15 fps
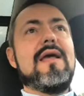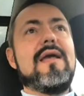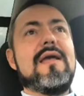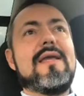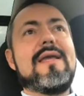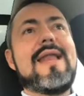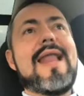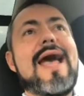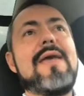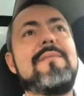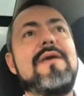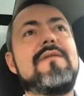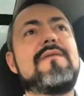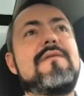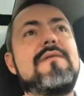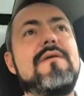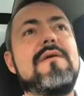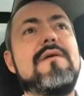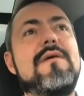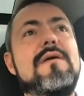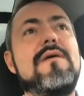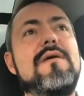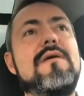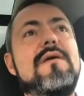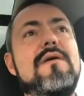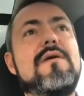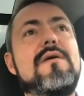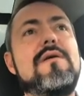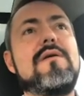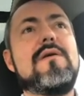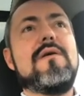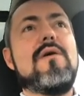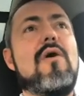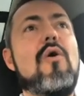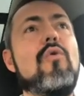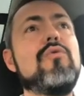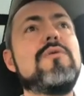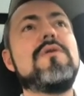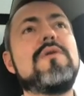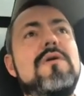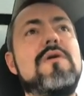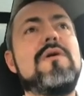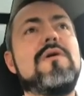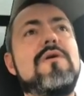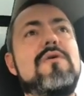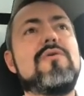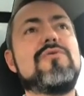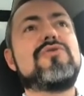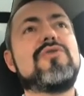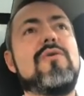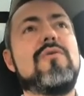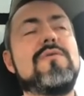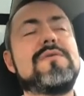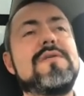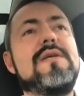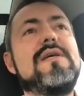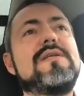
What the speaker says: climate own controls.